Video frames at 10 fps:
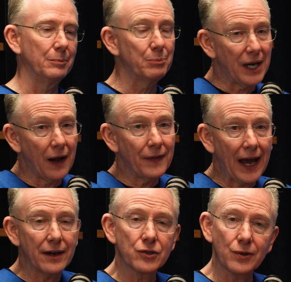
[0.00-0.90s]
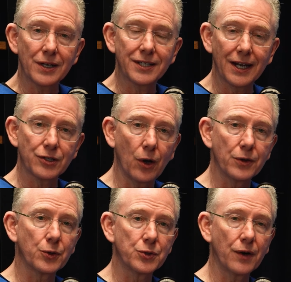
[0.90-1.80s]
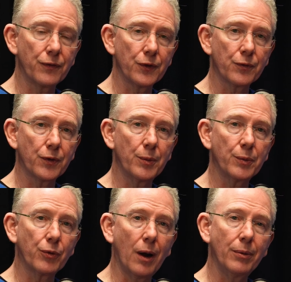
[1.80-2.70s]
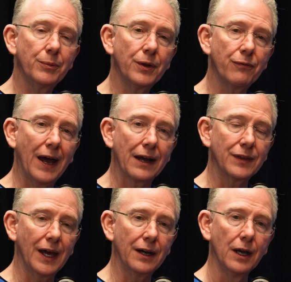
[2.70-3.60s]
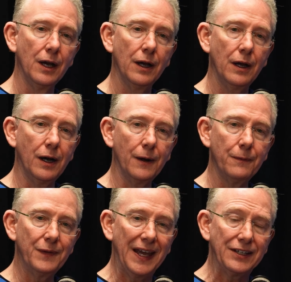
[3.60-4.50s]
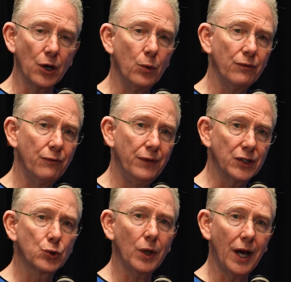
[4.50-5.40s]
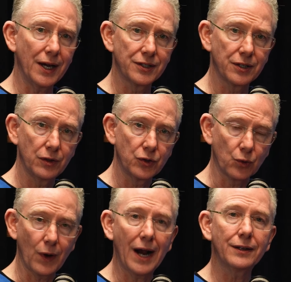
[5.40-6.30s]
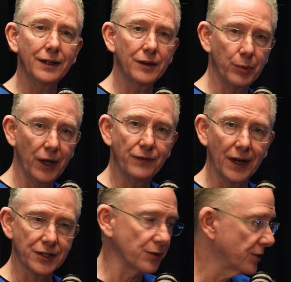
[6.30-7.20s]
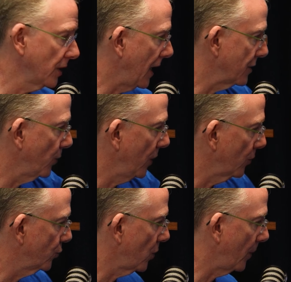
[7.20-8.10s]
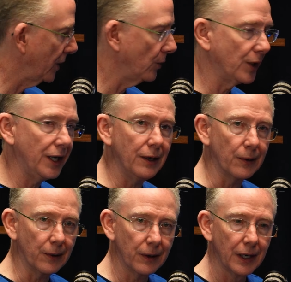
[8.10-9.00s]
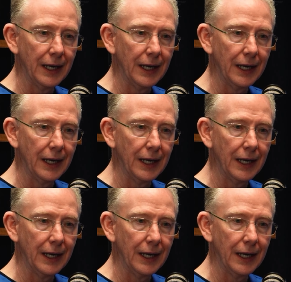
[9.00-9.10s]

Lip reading: Beyond that, stress tests also suffer from the problem, the fact that they don't visualize directly the blood vessels, as we are showing you here.